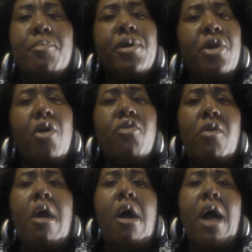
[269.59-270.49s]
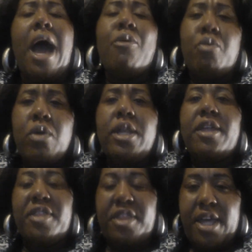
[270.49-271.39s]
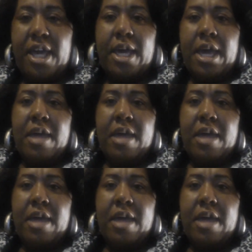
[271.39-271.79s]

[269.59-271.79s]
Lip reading: But overall, I really think